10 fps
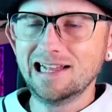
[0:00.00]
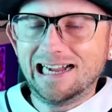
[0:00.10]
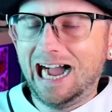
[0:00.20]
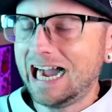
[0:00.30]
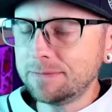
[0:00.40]

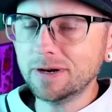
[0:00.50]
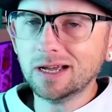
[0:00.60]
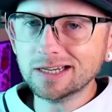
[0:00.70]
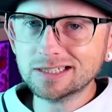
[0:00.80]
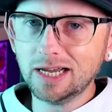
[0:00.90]
I'm
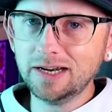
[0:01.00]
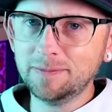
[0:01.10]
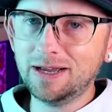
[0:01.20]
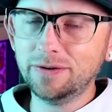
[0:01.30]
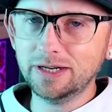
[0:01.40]
not excited
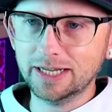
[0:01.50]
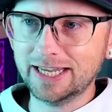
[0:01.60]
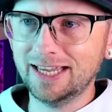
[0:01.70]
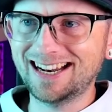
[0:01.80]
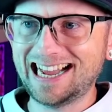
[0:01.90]
about it.
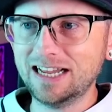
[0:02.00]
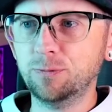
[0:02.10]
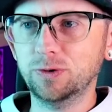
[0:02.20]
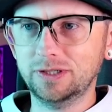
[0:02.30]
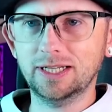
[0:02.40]
Again, I
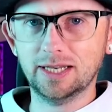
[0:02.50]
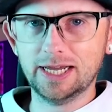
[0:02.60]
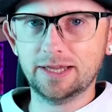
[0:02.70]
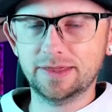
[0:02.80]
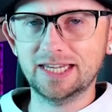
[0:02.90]
really
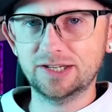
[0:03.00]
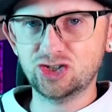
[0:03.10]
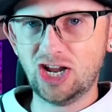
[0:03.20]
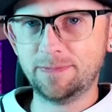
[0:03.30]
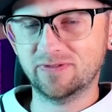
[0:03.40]
like the
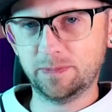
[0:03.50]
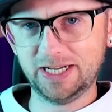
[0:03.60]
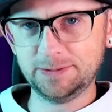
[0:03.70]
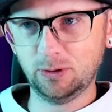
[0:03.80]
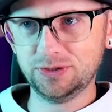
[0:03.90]
shape of a
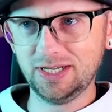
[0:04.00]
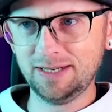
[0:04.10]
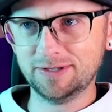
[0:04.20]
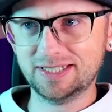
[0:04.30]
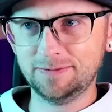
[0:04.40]
baseball
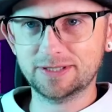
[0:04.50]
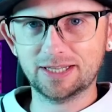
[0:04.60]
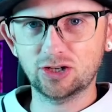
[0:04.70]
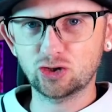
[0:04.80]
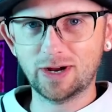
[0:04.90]
stadium. It seems
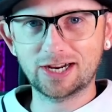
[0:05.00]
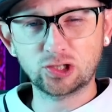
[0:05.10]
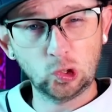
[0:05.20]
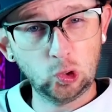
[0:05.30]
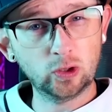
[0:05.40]
like the
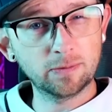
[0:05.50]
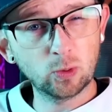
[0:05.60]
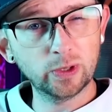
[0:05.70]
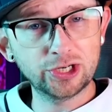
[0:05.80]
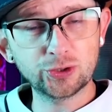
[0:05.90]
tracks look
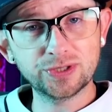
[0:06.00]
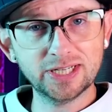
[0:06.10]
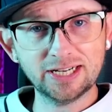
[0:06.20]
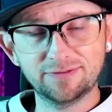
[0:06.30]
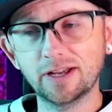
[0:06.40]
more
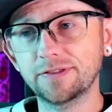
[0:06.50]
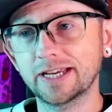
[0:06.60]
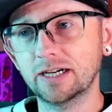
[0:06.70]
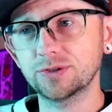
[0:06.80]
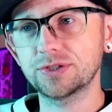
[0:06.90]
interesting, if nothing
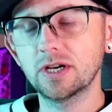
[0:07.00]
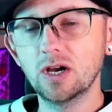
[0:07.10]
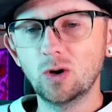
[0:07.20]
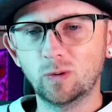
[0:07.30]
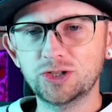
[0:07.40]
else.
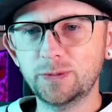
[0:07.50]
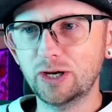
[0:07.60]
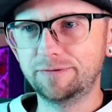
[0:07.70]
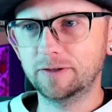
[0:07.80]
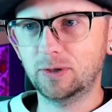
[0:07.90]
Once we
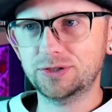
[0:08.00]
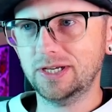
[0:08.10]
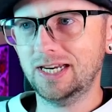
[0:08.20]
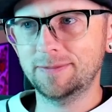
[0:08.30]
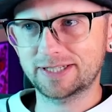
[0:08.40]
go football
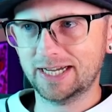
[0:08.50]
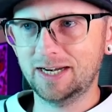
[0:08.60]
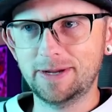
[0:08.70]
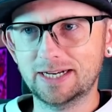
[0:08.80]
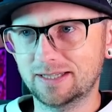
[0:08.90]
stadium, it's kind
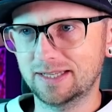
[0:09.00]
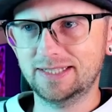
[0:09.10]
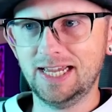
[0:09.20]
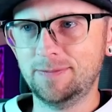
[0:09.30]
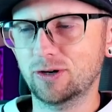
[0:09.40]
of back to the
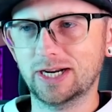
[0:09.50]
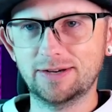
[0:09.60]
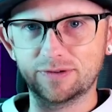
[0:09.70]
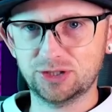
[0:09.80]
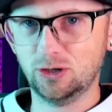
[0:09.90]
same. You're gonna
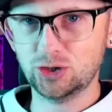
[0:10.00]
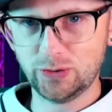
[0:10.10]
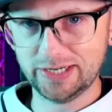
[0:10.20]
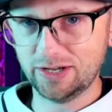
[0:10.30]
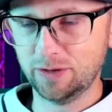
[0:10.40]
have a start
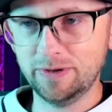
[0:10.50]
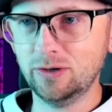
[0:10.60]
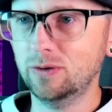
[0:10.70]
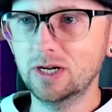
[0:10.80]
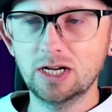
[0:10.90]
straight down the
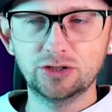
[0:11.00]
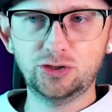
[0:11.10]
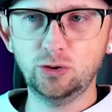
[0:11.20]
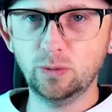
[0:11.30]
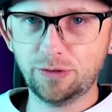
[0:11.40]
middle,
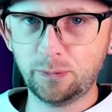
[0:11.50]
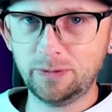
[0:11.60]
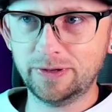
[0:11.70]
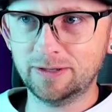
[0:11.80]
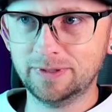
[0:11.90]
2 or 3
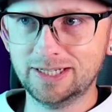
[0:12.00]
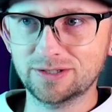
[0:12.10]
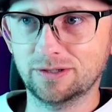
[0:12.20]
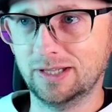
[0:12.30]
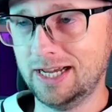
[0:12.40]
rhythm lanes
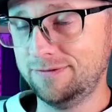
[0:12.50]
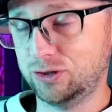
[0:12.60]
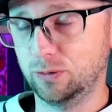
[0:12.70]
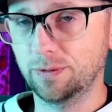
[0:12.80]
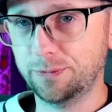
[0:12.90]
on the left,
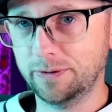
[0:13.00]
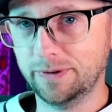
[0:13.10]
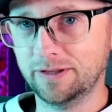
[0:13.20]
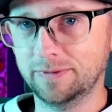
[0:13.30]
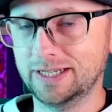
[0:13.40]
2 or 3
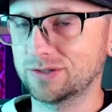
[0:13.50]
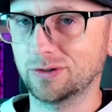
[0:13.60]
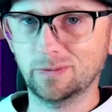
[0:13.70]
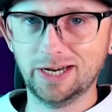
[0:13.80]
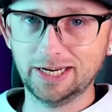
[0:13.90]
rhythm lanes on
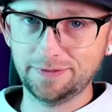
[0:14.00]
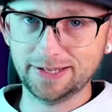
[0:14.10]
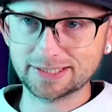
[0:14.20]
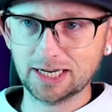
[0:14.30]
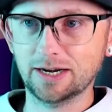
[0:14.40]
the right, and
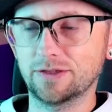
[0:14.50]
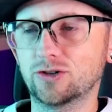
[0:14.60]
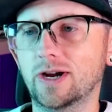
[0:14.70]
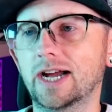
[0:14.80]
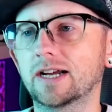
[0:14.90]
that's kind of the
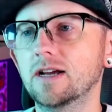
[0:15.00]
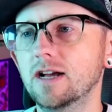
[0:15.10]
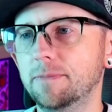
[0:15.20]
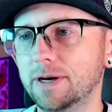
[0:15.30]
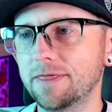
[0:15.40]
track.
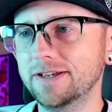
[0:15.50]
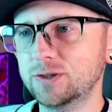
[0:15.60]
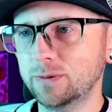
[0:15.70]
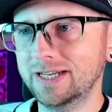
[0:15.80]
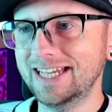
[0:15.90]
But this
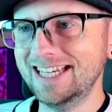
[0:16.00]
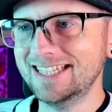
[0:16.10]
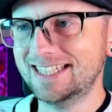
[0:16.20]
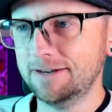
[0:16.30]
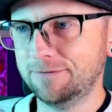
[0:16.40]
one
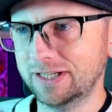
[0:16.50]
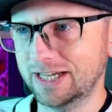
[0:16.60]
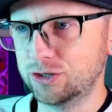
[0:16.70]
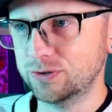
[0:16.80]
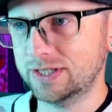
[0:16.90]
is definitely
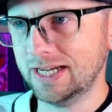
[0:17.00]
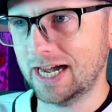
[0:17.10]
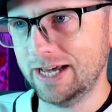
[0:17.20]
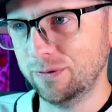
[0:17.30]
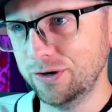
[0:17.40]
interesting.
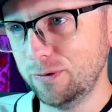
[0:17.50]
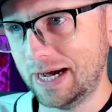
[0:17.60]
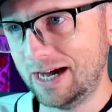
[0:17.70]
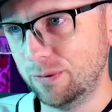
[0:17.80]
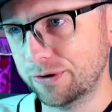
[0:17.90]
I don't know
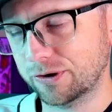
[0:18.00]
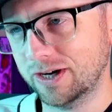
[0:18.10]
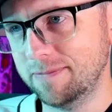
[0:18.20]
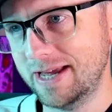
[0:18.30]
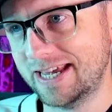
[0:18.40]
how they're going
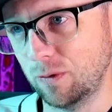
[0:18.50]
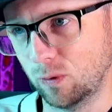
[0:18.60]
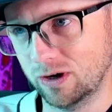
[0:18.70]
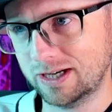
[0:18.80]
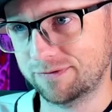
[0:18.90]
to make it
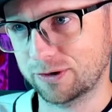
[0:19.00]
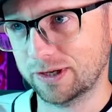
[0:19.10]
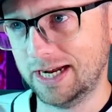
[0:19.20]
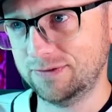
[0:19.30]
work. If they're going to have to